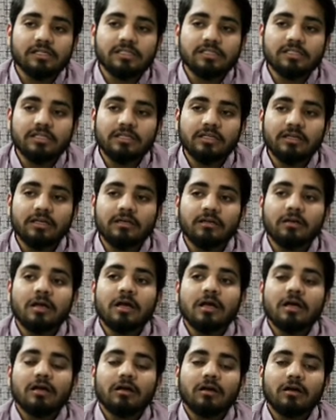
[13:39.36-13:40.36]
engineer
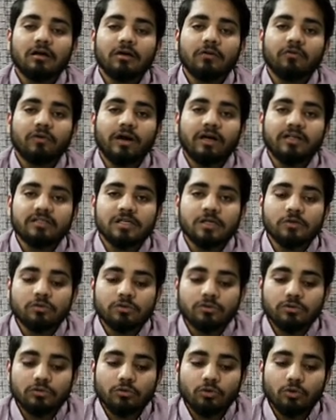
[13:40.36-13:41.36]
finds
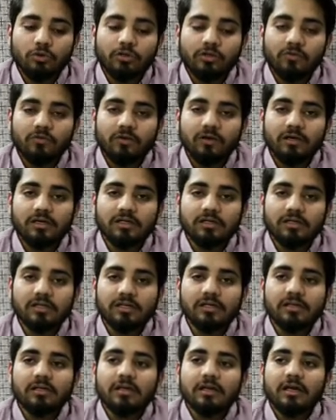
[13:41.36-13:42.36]
out no
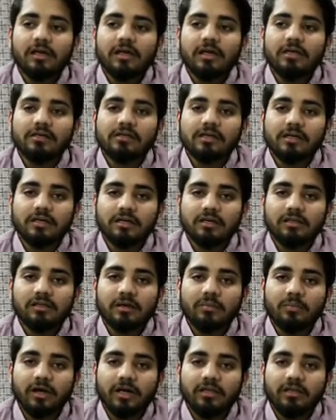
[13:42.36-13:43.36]
difficulty in running the
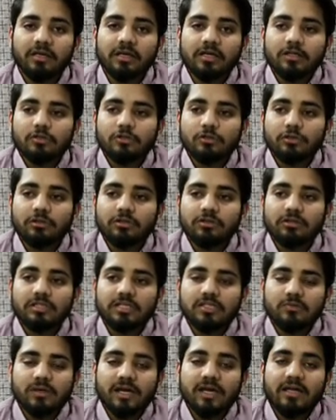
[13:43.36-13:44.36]
mine. So
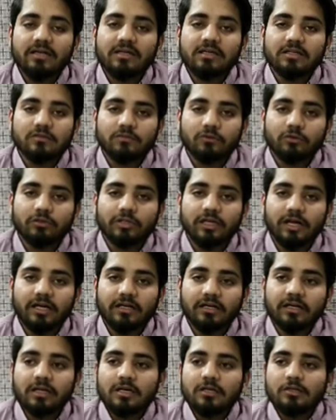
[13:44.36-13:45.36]
this plan is for
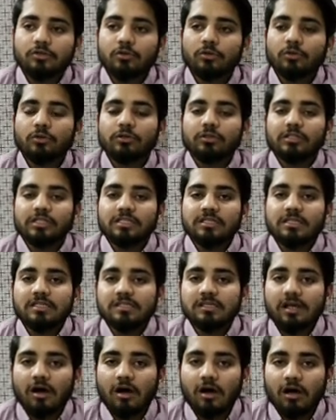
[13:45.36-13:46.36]
that. So this
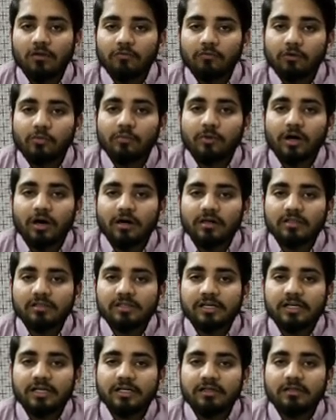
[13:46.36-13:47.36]
is all from our
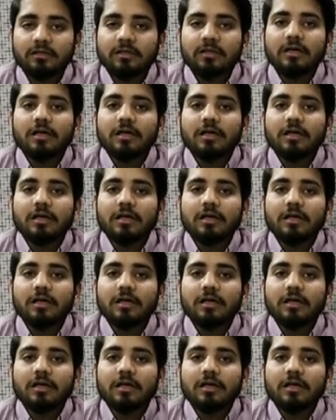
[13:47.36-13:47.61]
side.